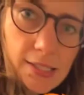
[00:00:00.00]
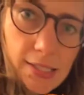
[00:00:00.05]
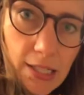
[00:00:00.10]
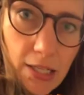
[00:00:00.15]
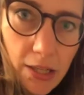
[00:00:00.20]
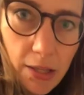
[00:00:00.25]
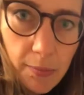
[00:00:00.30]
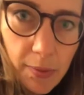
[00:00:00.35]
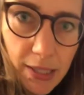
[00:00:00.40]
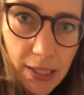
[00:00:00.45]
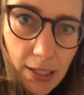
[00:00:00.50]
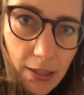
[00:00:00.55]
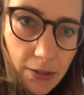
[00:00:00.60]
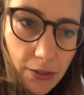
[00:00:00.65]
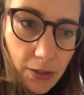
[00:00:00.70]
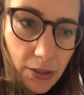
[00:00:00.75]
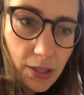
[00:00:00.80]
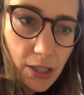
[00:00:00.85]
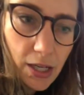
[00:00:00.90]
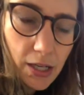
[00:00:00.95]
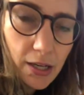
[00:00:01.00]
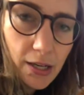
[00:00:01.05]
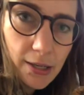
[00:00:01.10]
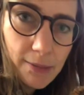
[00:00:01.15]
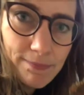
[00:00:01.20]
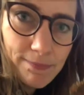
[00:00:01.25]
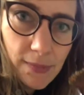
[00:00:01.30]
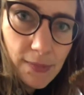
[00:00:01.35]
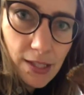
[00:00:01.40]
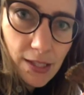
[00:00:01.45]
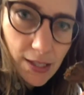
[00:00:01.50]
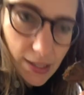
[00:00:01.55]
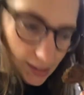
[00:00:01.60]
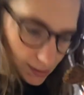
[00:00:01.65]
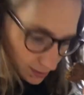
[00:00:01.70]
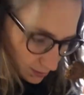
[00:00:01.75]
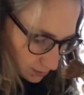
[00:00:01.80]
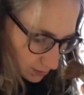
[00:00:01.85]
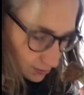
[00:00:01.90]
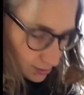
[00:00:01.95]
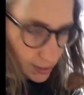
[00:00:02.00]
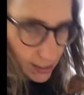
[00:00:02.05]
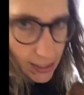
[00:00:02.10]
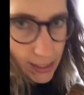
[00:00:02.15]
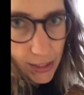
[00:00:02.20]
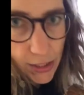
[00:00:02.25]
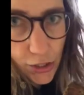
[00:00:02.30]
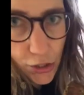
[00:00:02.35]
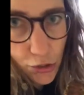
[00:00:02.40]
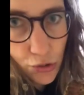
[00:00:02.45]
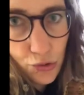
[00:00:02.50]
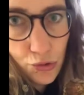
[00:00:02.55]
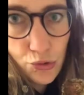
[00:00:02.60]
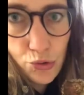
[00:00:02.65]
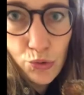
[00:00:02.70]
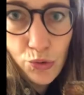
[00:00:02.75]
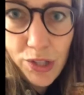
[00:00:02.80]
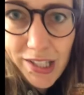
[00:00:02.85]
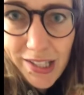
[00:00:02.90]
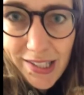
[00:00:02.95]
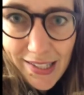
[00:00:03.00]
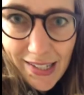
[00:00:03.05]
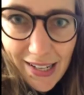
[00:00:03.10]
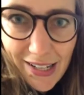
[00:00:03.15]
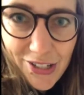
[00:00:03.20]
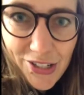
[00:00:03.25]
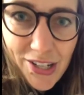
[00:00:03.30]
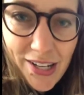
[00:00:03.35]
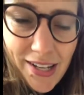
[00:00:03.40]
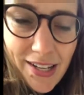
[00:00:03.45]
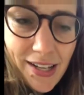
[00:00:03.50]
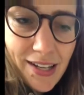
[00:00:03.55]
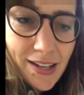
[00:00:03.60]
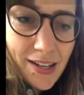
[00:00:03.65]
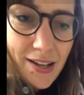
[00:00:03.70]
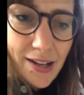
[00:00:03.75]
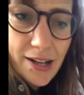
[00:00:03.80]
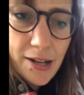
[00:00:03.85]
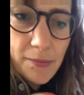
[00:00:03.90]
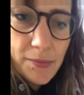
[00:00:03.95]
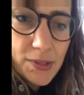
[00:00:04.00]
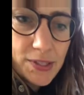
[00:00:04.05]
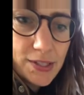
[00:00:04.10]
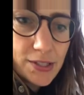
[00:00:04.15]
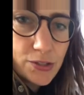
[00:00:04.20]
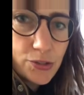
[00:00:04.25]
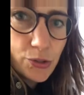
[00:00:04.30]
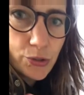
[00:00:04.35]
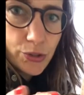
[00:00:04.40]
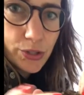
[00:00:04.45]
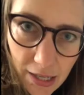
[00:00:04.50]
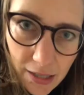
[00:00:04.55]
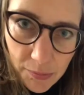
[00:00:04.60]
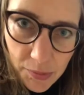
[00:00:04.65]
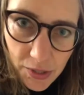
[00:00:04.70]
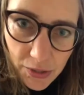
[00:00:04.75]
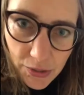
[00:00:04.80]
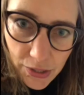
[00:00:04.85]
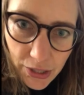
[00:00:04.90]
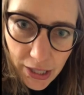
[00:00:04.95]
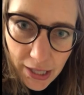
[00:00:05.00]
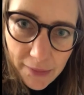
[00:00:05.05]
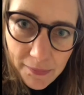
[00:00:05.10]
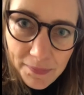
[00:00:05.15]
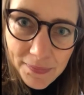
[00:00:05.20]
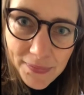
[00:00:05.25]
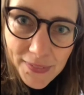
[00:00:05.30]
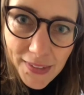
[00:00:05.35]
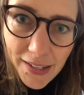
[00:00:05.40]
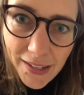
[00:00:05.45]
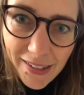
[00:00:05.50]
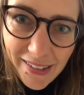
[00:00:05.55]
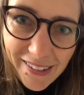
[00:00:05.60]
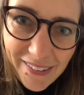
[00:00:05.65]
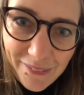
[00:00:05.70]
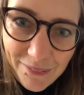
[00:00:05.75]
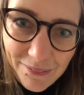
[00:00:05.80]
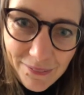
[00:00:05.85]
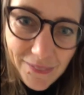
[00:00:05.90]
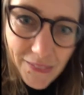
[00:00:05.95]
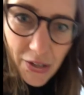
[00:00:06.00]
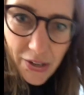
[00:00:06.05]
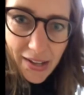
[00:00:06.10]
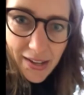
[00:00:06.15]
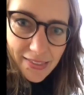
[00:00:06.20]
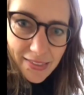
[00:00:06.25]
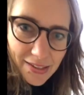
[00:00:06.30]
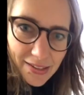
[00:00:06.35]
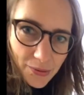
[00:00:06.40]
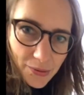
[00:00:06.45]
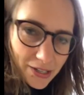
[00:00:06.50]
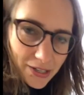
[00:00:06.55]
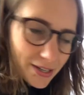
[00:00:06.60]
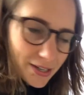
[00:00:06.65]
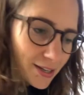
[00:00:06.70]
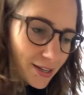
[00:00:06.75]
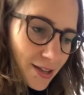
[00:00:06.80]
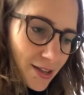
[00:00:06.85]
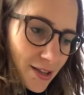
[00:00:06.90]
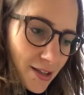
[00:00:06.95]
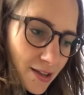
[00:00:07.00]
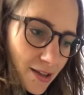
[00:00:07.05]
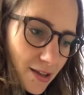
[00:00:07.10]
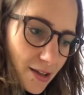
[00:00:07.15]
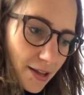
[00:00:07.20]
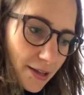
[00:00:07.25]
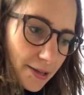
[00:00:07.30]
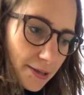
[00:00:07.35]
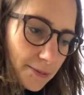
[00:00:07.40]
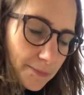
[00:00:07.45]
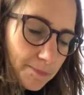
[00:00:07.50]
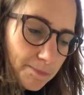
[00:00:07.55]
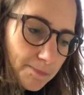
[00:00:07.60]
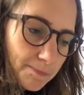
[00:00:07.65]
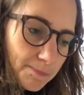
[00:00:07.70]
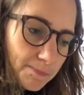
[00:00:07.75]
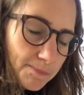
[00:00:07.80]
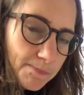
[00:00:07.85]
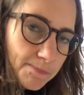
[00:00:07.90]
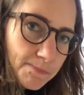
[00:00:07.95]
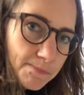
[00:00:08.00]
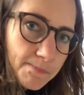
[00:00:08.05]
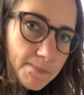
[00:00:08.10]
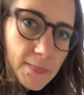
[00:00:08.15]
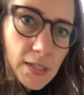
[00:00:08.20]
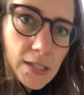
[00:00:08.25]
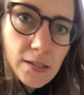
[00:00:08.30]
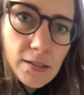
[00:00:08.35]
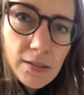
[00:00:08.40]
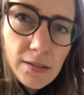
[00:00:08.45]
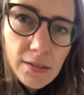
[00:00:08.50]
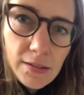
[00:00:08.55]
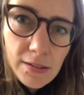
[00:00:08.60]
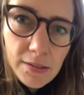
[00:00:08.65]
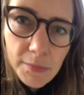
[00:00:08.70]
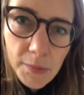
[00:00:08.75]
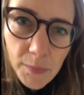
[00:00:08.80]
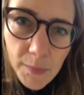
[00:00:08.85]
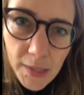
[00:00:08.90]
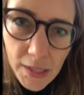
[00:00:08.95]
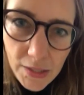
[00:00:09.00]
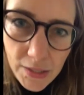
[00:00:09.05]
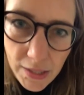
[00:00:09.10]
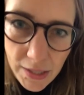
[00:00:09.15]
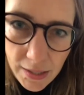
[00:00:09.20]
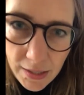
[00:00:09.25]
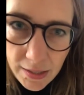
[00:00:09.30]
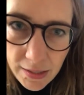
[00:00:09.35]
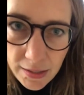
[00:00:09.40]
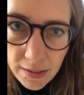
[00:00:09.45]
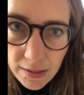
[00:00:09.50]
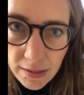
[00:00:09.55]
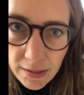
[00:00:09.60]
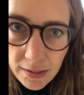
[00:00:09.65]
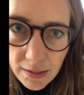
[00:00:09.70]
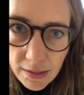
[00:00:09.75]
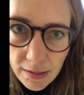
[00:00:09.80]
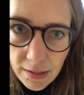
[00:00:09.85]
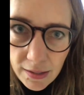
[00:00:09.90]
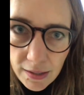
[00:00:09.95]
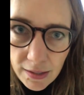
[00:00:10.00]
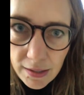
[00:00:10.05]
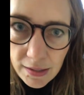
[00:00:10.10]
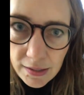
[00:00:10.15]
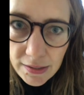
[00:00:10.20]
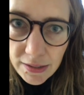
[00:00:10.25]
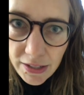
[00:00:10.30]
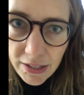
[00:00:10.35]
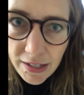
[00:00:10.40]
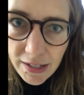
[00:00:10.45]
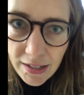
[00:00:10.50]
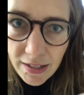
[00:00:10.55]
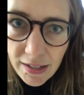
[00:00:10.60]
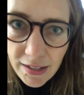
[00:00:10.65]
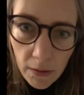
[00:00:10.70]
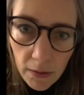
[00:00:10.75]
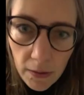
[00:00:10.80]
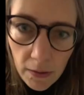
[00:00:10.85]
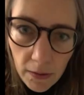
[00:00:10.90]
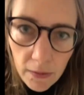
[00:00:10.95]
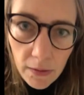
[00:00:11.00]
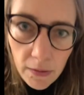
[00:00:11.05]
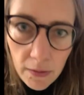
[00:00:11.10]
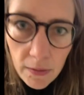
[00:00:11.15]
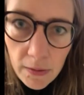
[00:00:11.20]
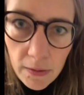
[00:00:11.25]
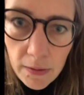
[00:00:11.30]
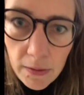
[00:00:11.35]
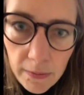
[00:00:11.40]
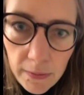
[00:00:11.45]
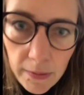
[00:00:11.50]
on the plant a little longer, it gets to this stage. This is totally, I'm so sorry. Okay, I think we're good. Let me make sure. Sorry. Okay.